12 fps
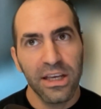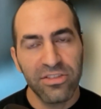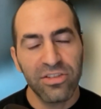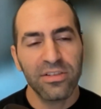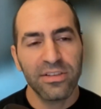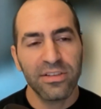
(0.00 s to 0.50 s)
It
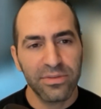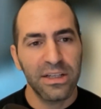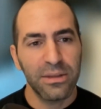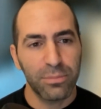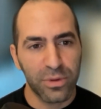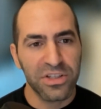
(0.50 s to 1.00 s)
just left
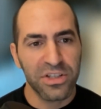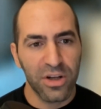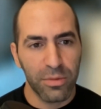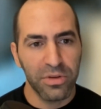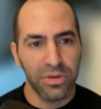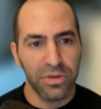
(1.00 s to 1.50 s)
an impression
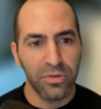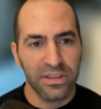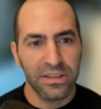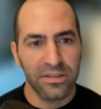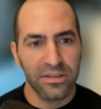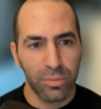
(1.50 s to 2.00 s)
on me
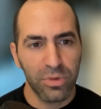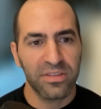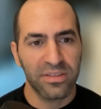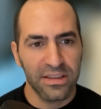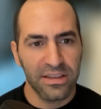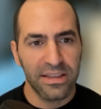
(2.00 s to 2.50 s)
recently. Someone
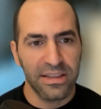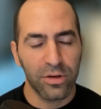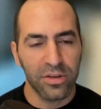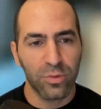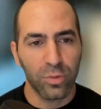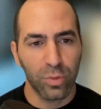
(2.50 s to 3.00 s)
said that
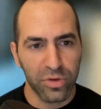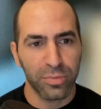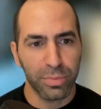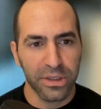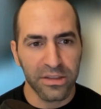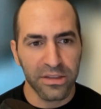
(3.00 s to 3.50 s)
on a Twitter
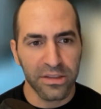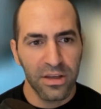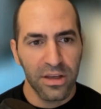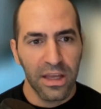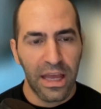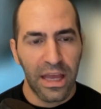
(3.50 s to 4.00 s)
space.
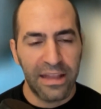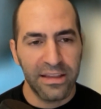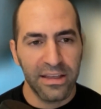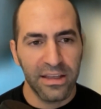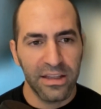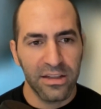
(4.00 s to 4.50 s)
And
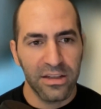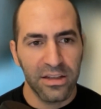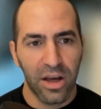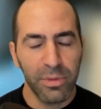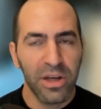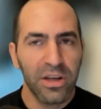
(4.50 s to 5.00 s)
then,
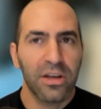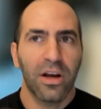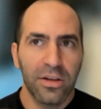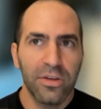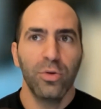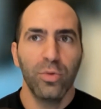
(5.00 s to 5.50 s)
I mean,
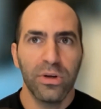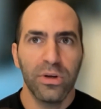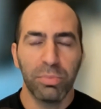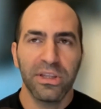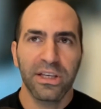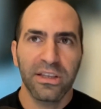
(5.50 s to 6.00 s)
I knew
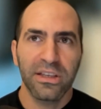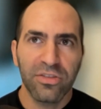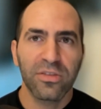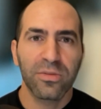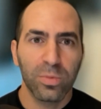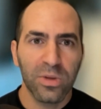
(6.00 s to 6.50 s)
it, but like, it
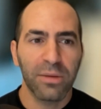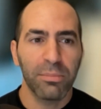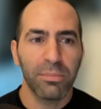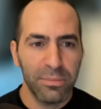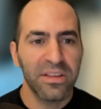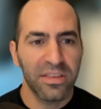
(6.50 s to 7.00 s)
just like
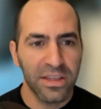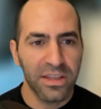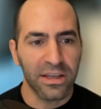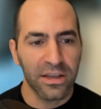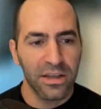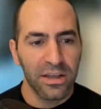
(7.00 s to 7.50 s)
made me
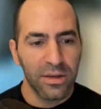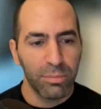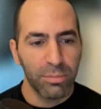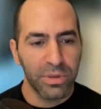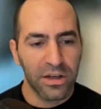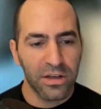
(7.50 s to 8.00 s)
think,
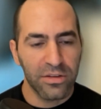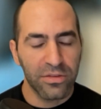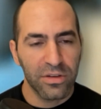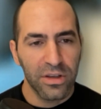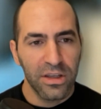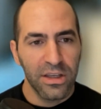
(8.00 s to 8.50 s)

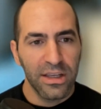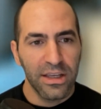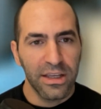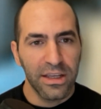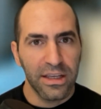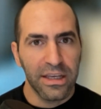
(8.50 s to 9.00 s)
because
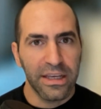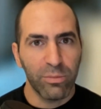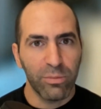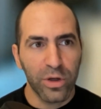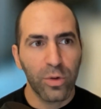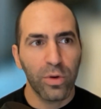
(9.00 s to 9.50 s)

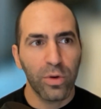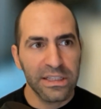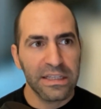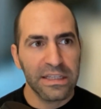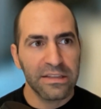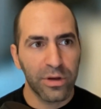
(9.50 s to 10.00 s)
we're going in
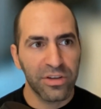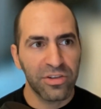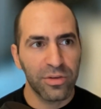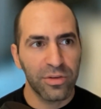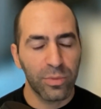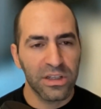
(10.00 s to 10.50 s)
that
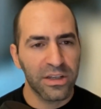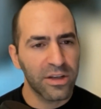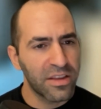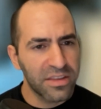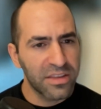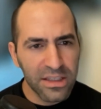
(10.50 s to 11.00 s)
direction where, like,
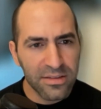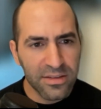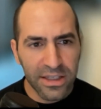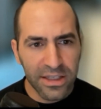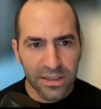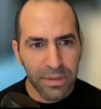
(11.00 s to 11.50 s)
I think it's
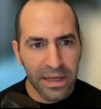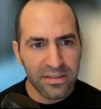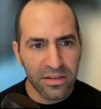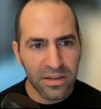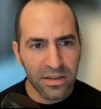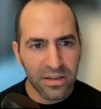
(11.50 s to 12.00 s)

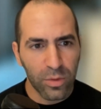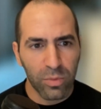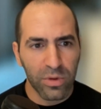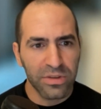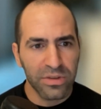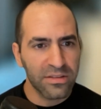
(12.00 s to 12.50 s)
Ticketmaster or
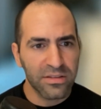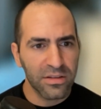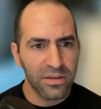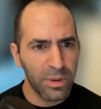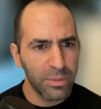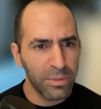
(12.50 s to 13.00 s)
one of these,
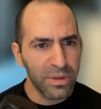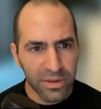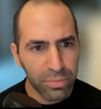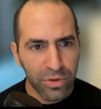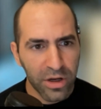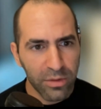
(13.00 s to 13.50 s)
maybe
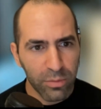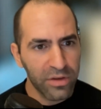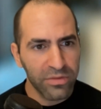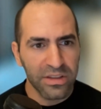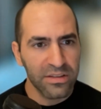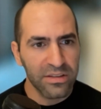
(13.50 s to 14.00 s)
Eventbrite, one
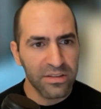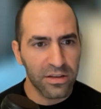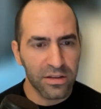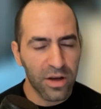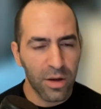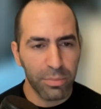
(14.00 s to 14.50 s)
of these
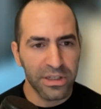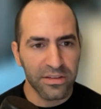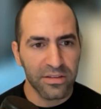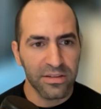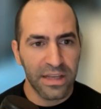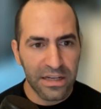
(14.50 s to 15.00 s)

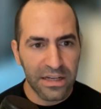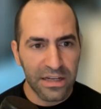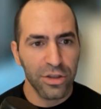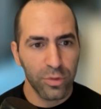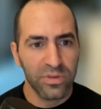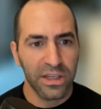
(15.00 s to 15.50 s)
companies, they're
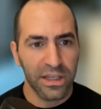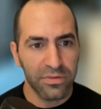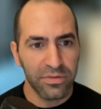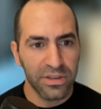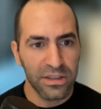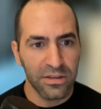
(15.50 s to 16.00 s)
actually using
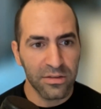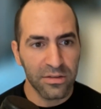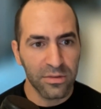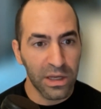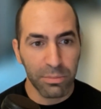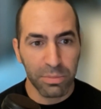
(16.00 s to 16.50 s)
NFTs
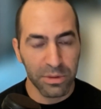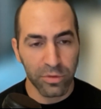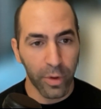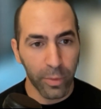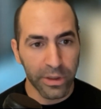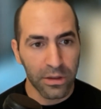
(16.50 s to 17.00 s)
without people
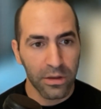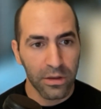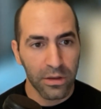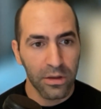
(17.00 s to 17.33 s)
knowing.